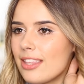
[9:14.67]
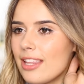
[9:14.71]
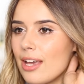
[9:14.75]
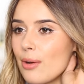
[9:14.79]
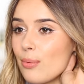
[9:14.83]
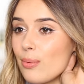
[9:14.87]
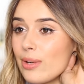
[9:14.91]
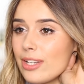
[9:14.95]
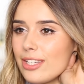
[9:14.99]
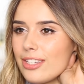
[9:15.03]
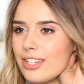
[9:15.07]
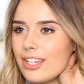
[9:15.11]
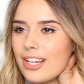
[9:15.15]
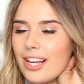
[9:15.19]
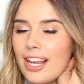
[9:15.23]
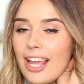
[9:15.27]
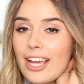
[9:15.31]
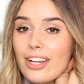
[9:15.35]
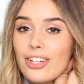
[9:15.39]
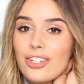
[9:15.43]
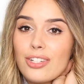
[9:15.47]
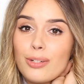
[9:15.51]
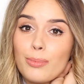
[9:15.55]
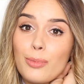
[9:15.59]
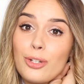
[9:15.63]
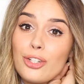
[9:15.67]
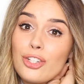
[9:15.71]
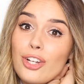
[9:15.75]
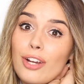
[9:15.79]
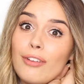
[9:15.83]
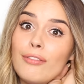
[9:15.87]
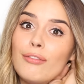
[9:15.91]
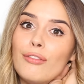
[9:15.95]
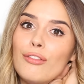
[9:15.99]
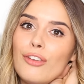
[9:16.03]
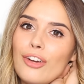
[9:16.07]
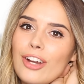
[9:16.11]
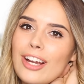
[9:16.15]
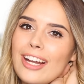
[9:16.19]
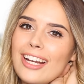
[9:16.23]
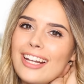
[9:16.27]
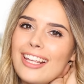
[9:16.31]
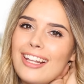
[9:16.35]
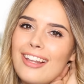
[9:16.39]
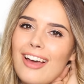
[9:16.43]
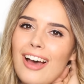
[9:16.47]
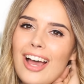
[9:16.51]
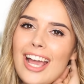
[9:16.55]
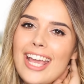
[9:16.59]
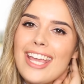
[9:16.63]
in their winter collection which I
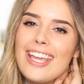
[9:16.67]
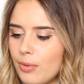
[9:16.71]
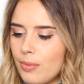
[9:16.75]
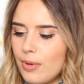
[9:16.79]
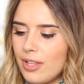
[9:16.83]
really like.